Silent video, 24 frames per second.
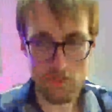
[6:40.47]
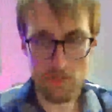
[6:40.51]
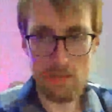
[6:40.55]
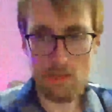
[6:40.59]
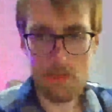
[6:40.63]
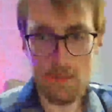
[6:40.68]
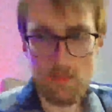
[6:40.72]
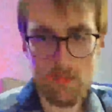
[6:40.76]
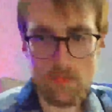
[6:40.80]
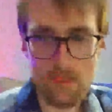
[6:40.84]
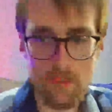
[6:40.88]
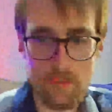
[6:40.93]

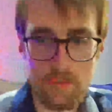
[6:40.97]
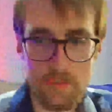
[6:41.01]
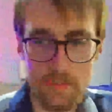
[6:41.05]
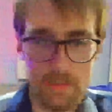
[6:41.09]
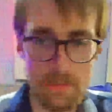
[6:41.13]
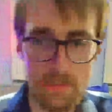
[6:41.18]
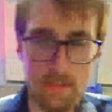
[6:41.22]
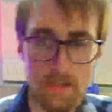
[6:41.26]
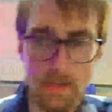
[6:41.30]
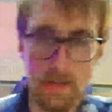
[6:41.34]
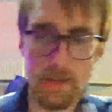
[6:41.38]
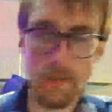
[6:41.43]
So yeah, this is
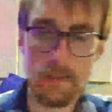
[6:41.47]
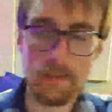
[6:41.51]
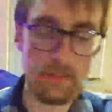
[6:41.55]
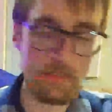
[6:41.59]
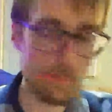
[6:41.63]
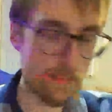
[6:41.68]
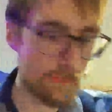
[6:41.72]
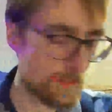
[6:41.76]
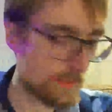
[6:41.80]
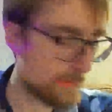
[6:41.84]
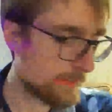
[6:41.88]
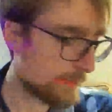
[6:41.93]
not
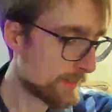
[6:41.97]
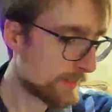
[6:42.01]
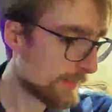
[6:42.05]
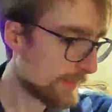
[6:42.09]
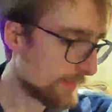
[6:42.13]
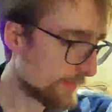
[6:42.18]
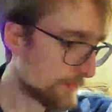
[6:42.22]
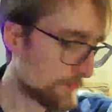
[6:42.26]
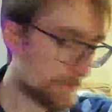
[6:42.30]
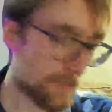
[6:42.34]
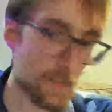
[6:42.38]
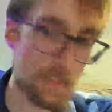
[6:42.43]

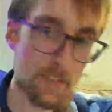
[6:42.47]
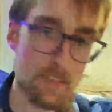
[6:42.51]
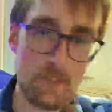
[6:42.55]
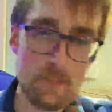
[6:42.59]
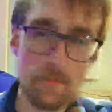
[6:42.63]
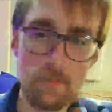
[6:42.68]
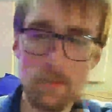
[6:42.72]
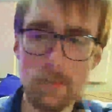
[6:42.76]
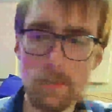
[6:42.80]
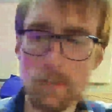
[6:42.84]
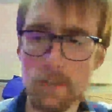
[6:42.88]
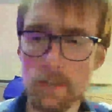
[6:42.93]
an offensive
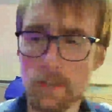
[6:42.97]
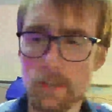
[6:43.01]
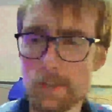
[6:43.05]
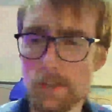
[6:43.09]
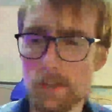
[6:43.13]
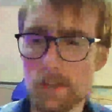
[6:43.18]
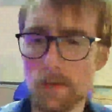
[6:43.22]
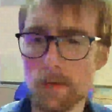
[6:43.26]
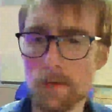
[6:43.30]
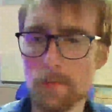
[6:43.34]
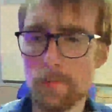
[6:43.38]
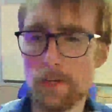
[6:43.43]
looking
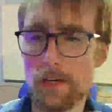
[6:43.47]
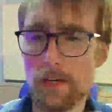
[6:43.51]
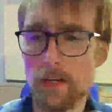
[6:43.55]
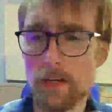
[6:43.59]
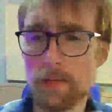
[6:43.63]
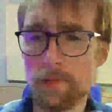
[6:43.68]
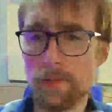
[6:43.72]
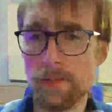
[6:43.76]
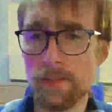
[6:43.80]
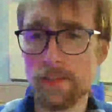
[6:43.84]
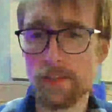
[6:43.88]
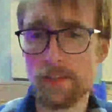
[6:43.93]
guitar by any
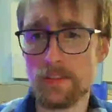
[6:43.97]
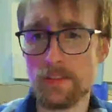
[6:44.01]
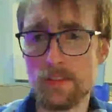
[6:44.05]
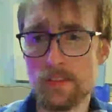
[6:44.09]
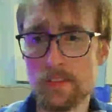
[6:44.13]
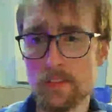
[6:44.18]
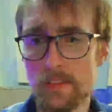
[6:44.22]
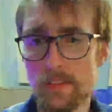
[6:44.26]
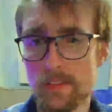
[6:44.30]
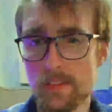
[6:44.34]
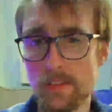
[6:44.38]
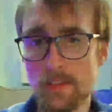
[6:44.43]
means.
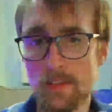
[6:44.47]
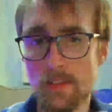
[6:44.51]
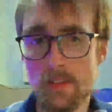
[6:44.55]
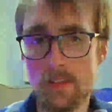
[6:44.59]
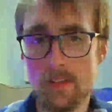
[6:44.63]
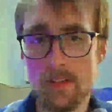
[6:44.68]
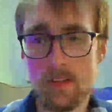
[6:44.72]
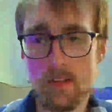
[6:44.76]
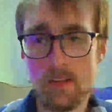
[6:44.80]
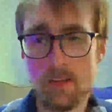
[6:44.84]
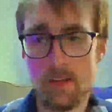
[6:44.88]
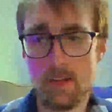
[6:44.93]
It's a
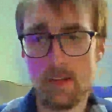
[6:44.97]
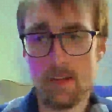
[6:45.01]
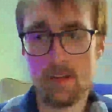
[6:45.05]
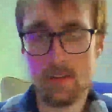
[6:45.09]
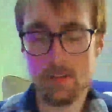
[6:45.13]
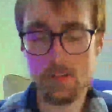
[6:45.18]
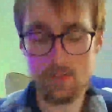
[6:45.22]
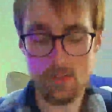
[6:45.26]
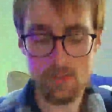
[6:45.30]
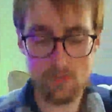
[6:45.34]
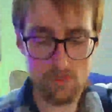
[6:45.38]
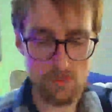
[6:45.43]

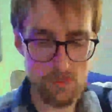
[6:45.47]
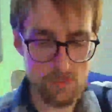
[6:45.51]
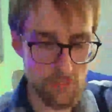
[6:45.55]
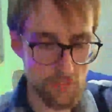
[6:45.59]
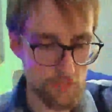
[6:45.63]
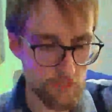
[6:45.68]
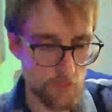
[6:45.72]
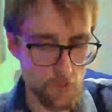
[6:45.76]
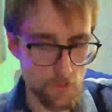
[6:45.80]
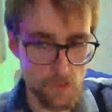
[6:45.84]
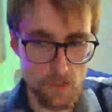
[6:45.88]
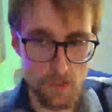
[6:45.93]
good little
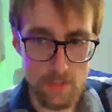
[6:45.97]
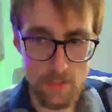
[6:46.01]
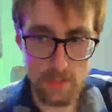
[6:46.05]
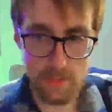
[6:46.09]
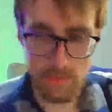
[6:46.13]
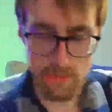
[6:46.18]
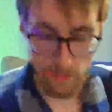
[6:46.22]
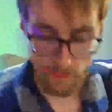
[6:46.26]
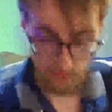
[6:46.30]
single cut style